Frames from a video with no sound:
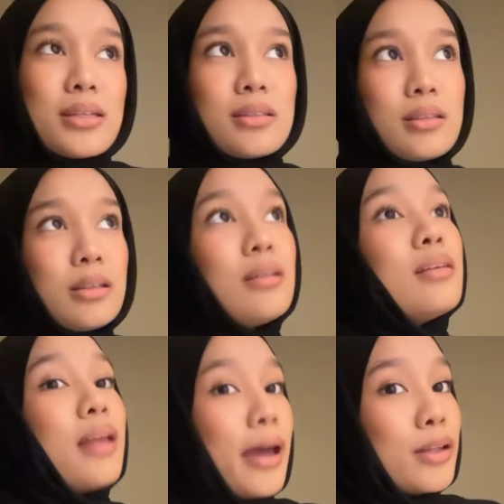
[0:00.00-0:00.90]
still
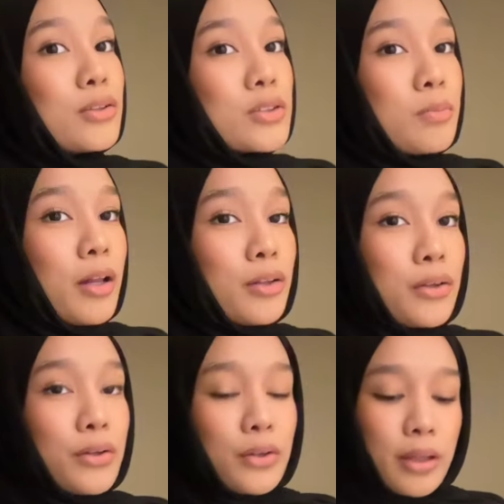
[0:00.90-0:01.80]
like to smell
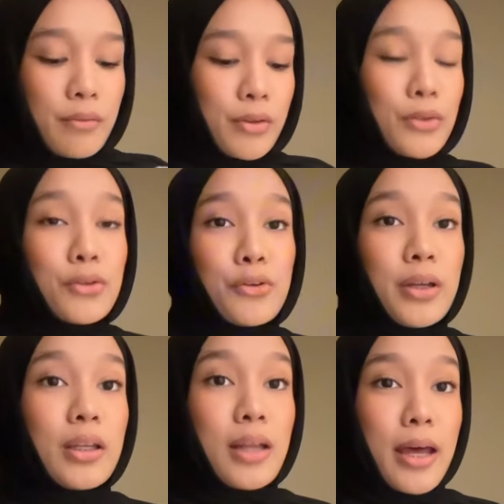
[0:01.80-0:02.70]
good even though
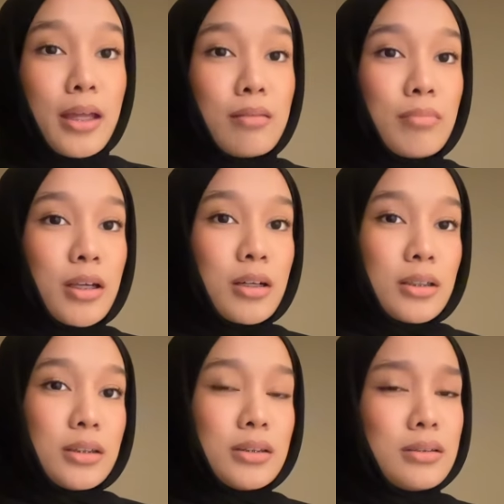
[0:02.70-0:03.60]
during the night,
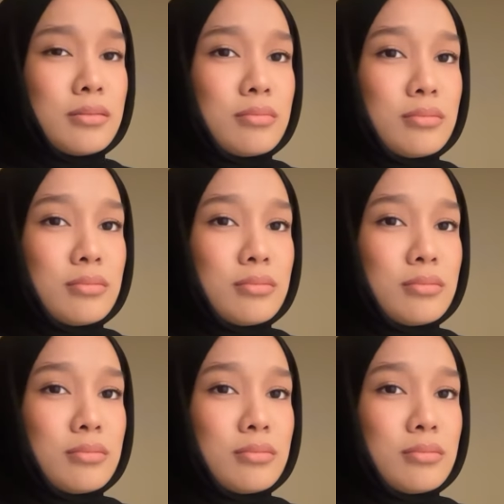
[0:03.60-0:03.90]
because